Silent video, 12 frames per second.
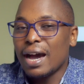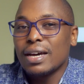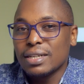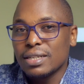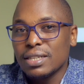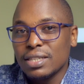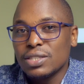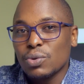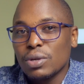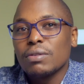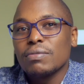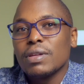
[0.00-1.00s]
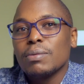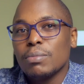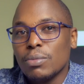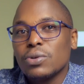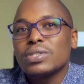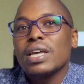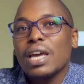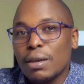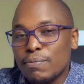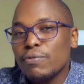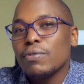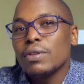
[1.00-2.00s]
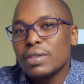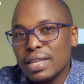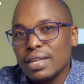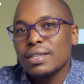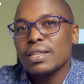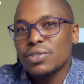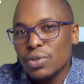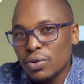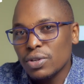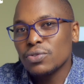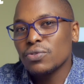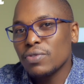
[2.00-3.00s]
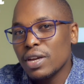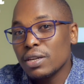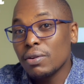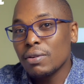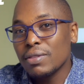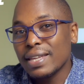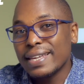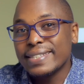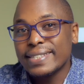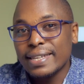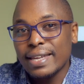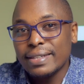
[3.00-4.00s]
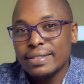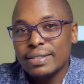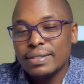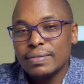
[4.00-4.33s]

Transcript: and it's one of the most helpful things that you're going to find on the internet.